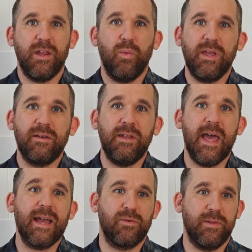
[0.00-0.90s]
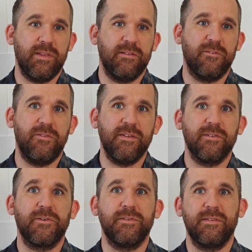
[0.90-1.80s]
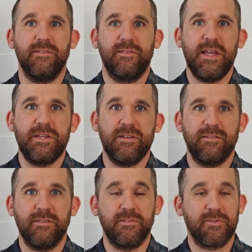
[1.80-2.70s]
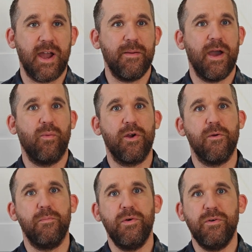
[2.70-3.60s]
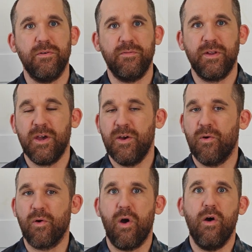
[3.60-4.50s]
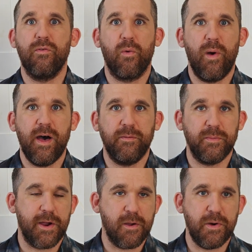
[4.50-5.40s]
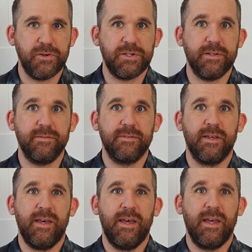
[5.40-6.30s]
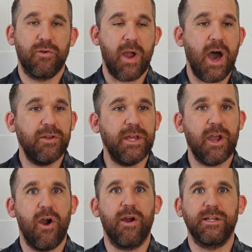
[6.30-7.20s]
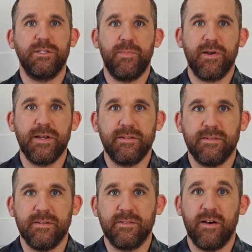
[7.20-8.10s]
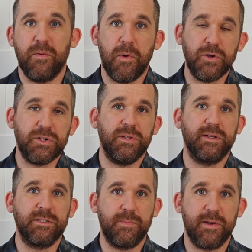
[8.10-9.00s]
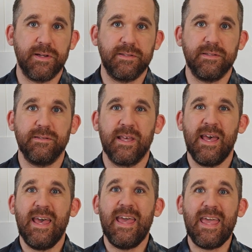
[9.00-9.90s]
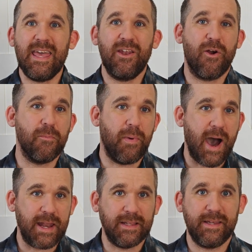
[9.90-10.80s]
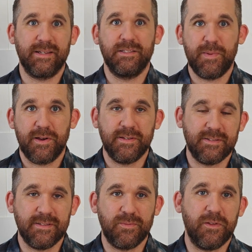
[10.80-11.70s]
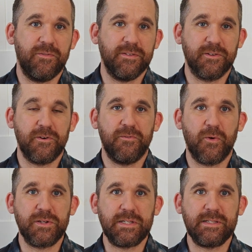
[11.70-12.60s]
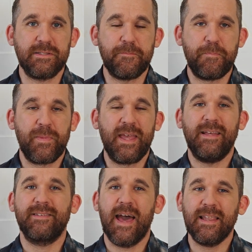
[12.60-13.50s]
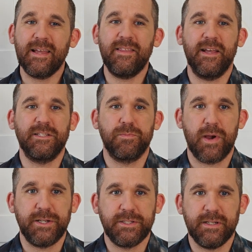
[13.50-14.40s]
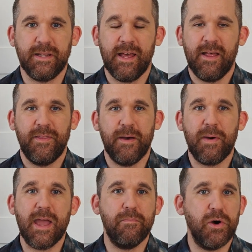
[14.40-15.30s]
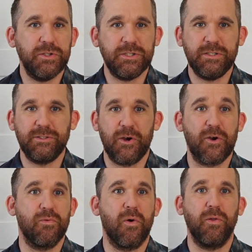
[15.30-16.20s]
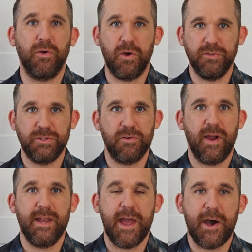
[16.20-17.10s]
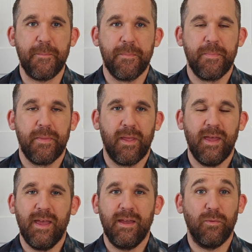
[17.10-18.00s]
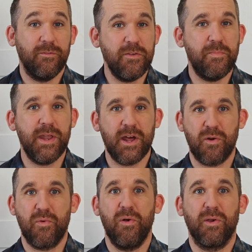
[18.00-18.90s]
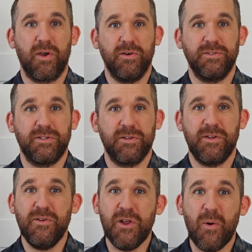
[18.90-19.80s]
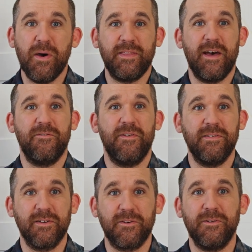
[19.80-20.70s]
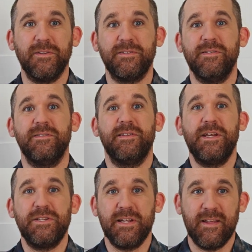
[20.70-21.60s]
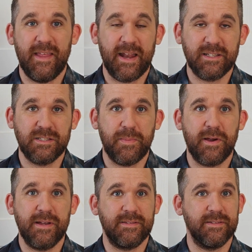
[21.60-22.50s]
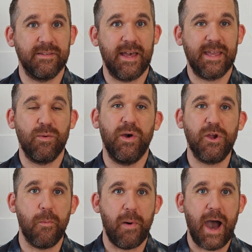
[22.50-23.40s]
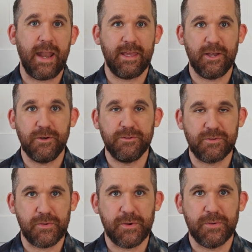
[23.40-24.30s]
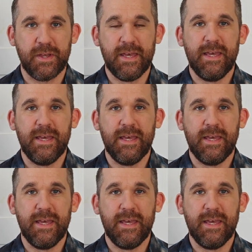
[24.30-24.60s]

We connect with these physical sensations to describe how we are moved or overwhelmed by our emotions, grounding our experiences of emotional experiences in our bodily experiences with physical forces. It's kind of like the expression that my emotions are a roller coaster right now. Well, if you've been on a roller coaster, you know what that physical sensation and that experience is like and what your body goes through.